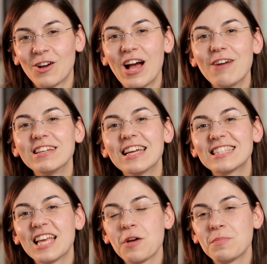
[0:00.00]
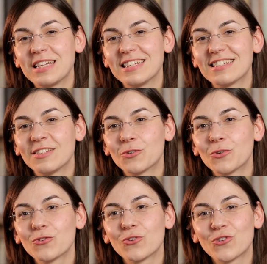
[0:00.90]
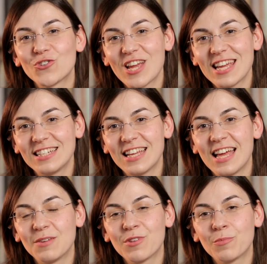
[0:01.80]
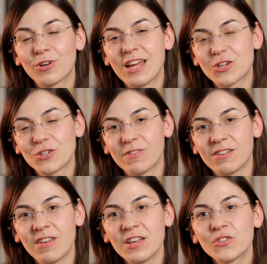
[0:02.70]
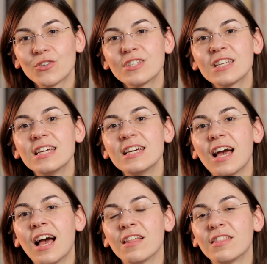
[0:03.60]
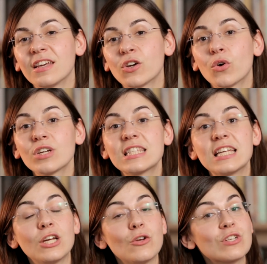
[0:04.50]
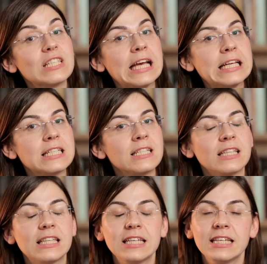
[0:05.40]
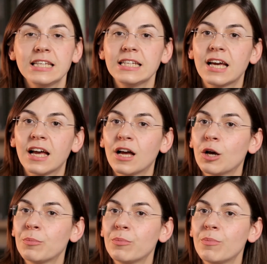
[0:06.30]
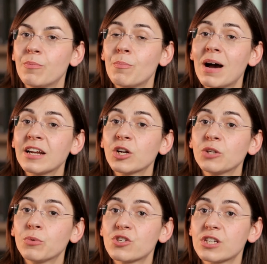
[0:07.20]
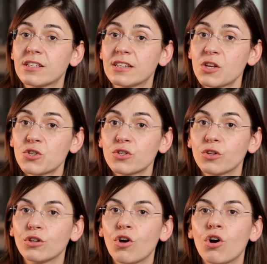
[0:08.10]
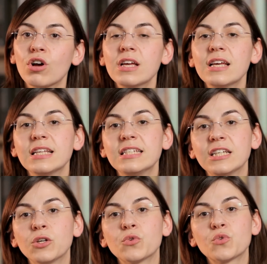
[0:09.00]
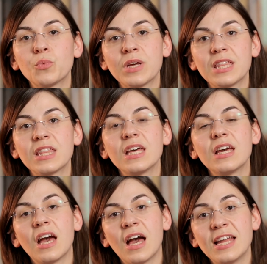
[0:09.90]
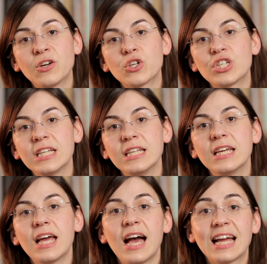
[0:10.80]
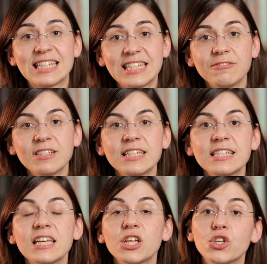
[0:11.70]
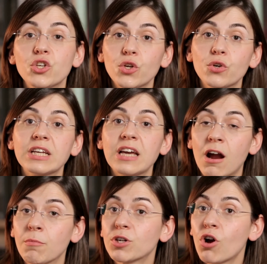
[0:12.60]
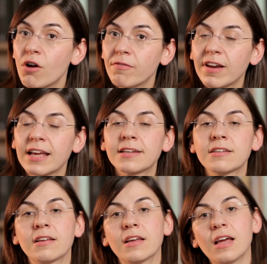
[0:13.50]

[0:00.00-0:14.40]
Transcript: Now, having examined the rules on trade and the protection of investors, the course then looks at the manner in which international law deals with energy activities during armed conflict.